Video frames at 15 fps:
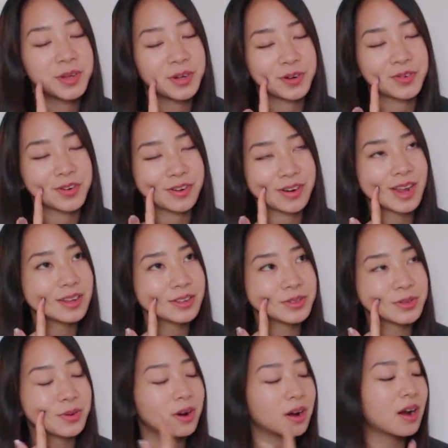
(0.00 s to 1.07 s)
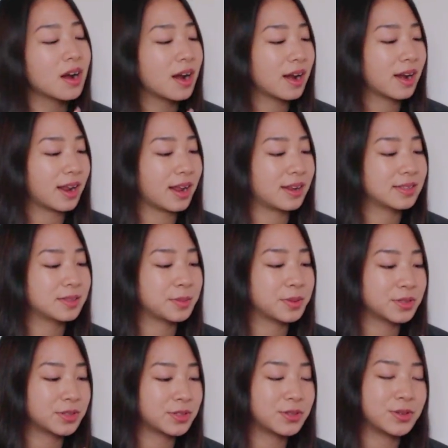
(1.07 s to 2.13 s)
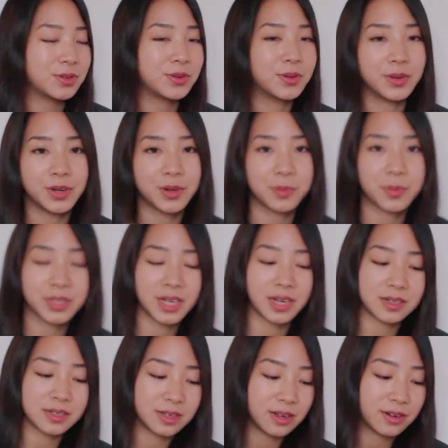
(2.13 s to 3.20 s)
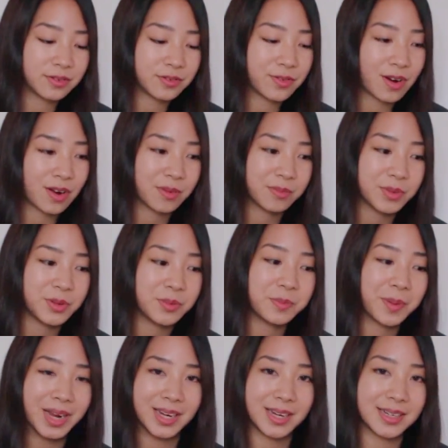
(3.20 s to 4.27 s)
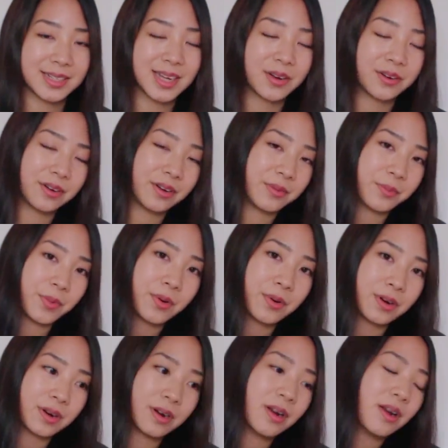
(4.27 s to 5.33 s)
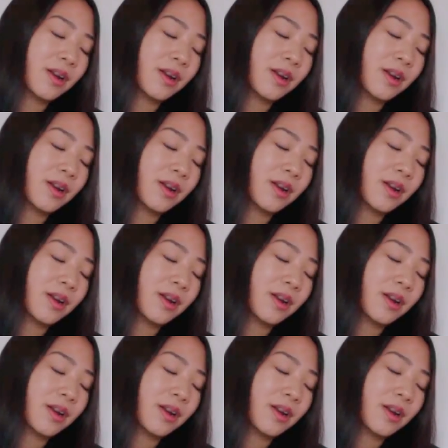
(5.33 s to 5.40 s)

put it over your canker sore, and it's supposed to, protect it from you biting down on it more,